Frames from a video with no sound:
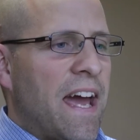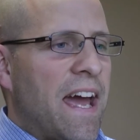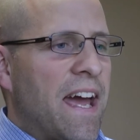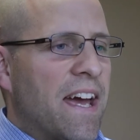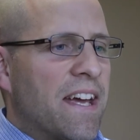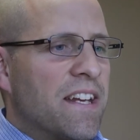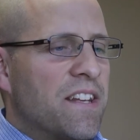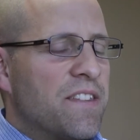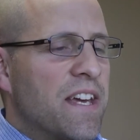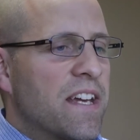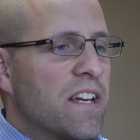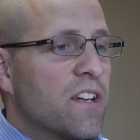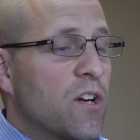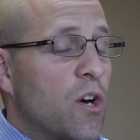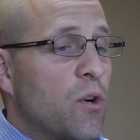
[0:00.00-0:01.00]
And they
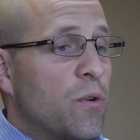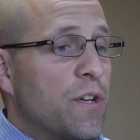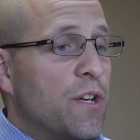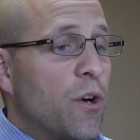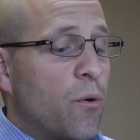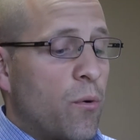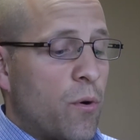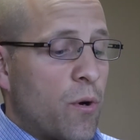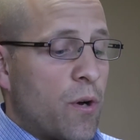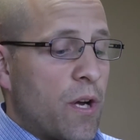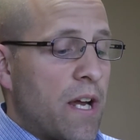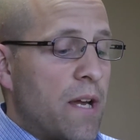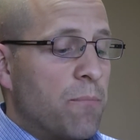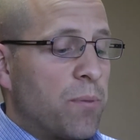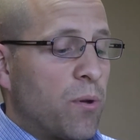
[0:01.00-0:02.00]
can go,
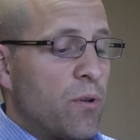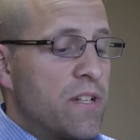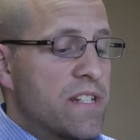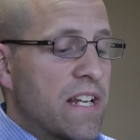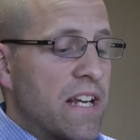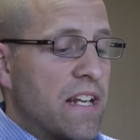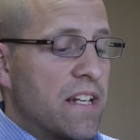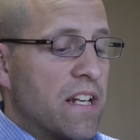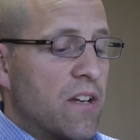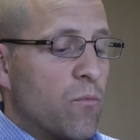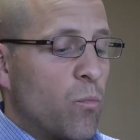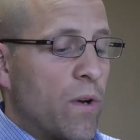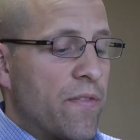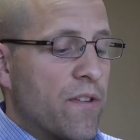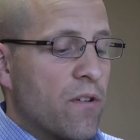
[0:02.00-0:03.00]
employees can,
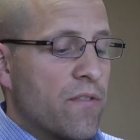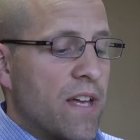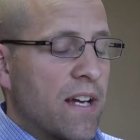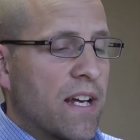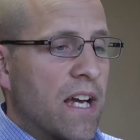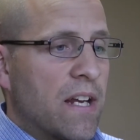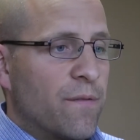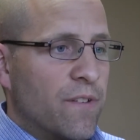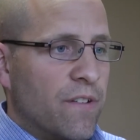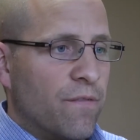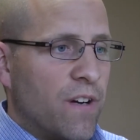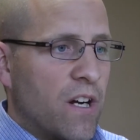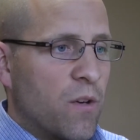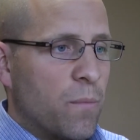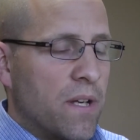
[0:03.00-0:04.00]
when they're in that kind of
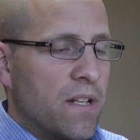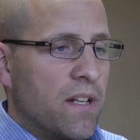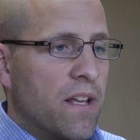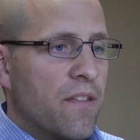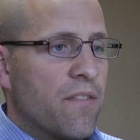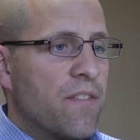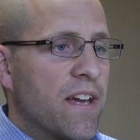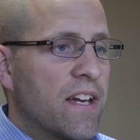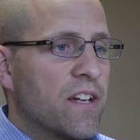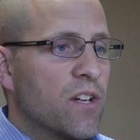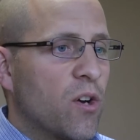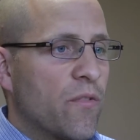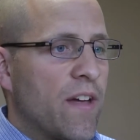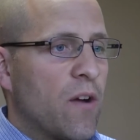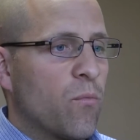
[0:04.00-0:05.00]
environment, they can
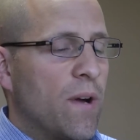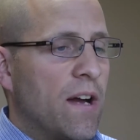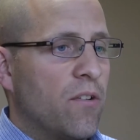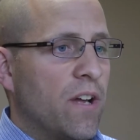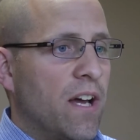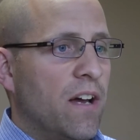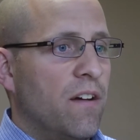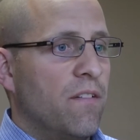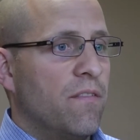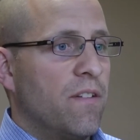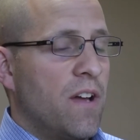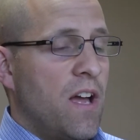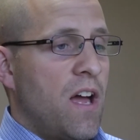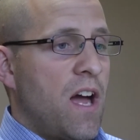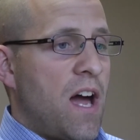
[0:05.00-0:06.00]
go that route of,
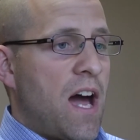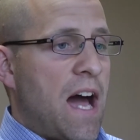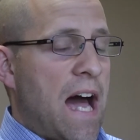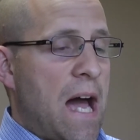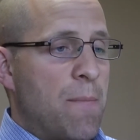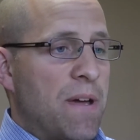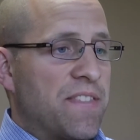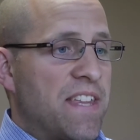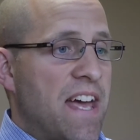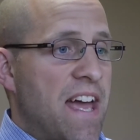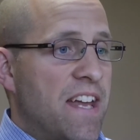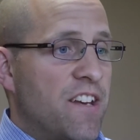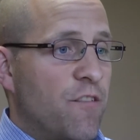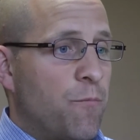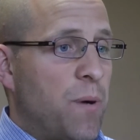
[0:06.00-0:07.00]
I'm at the
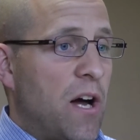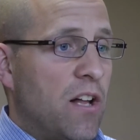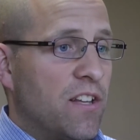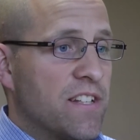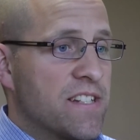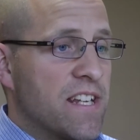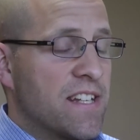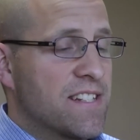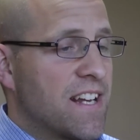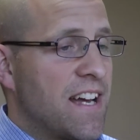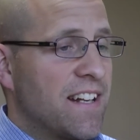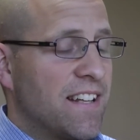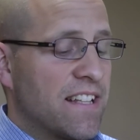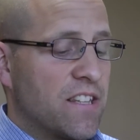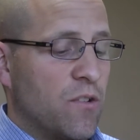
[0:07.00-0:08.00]
end of policy. It's
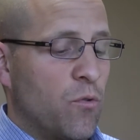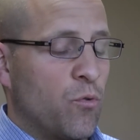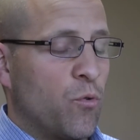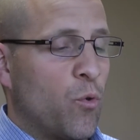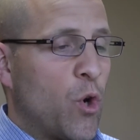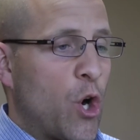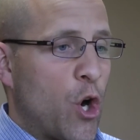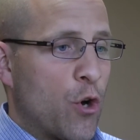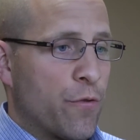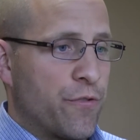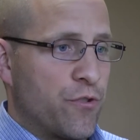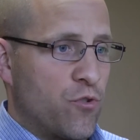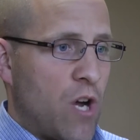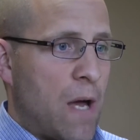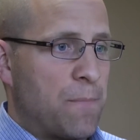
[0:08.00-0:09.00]
kind of like the
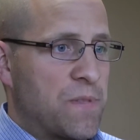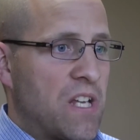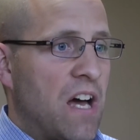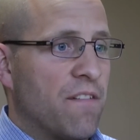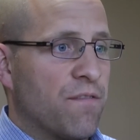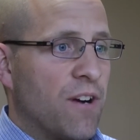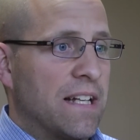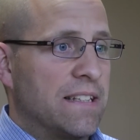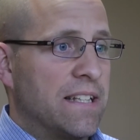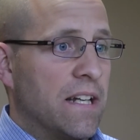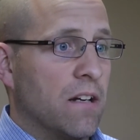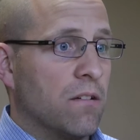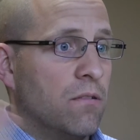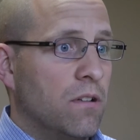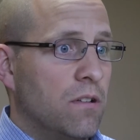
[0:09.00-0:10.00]
earth drops off right
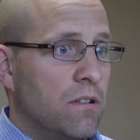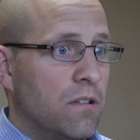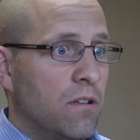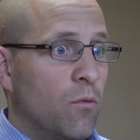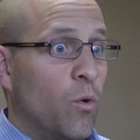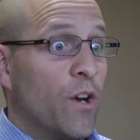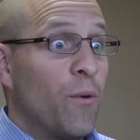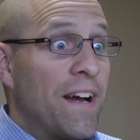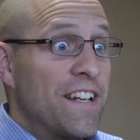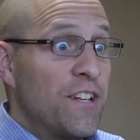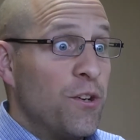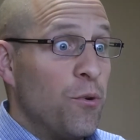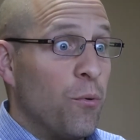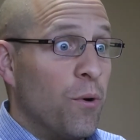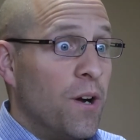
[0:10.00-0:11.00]
there. Whew, what do I
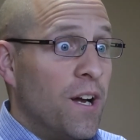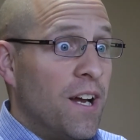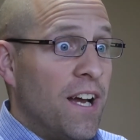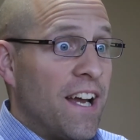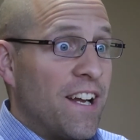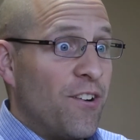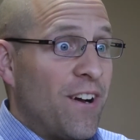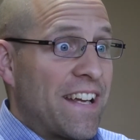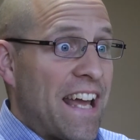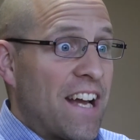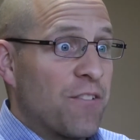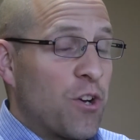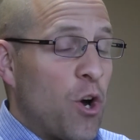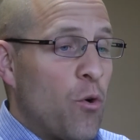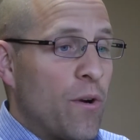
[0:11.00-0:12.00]
do? I
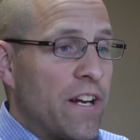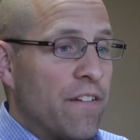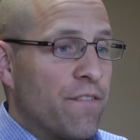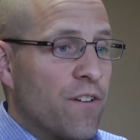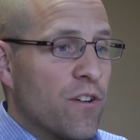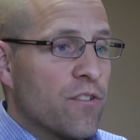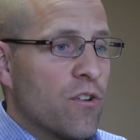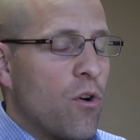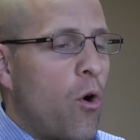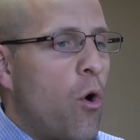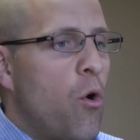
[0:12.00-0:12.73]
can't go any further.